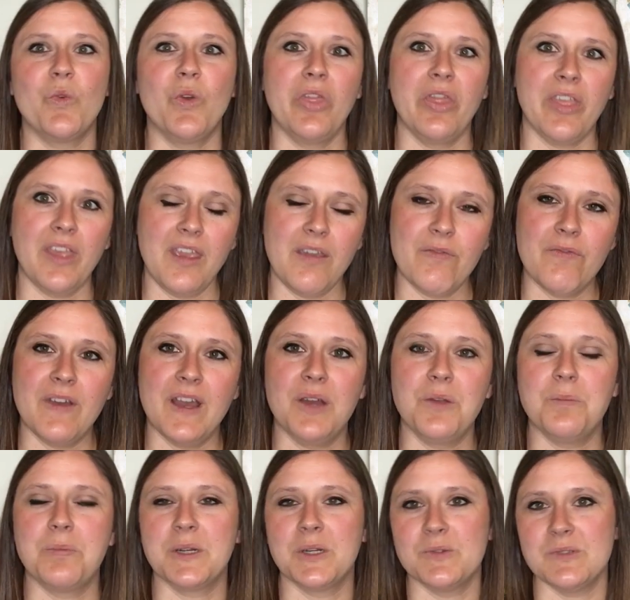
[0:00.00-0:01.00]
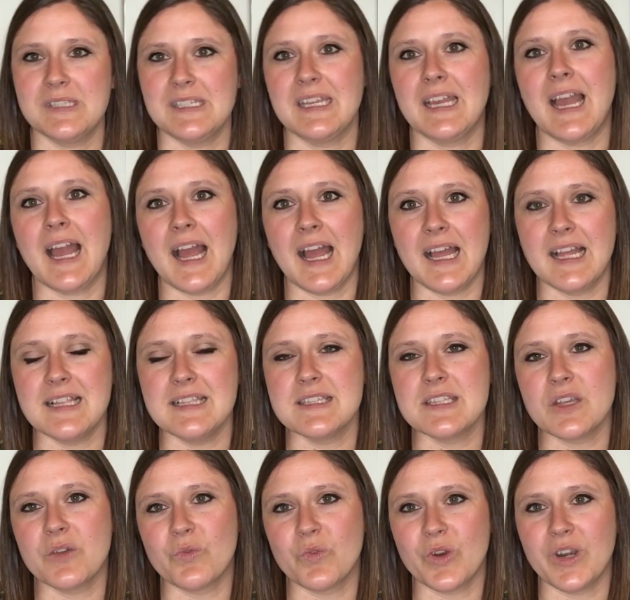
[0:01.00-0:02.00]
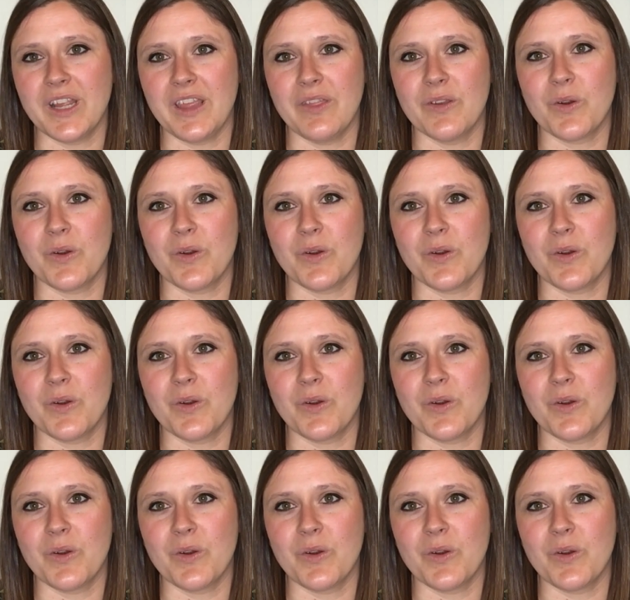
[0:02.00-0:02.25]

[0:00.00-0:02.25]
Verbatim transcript: what they found pros and cons of running